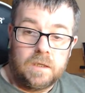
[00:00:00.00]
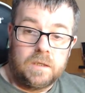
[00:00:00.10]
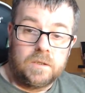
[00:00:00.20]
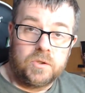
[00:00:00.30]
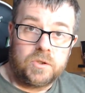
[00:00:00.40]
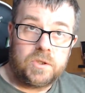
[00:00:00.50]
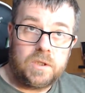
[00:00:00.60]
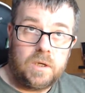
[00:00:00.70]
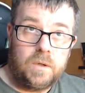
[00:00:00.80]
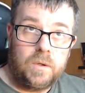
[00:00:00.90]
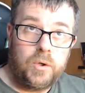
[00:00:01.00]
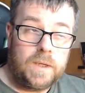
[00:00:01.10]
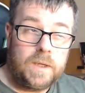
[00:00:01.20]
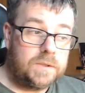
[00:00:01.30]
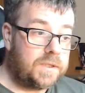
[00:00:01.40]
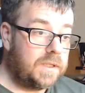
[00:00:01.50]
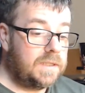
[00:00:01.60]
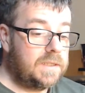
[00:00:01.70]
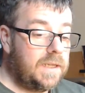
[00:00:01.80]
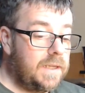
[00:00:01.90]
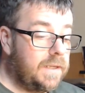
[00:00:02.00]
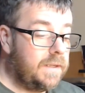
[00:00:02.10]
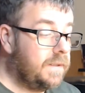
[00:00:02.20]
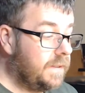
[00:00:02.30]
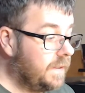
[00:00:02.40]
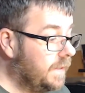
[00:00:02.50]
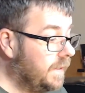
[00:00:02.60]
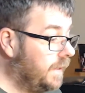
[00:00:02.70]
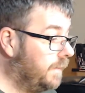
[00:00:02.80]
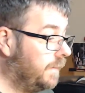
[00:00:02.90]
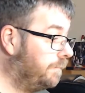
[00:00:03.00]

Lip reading: So who else is there? How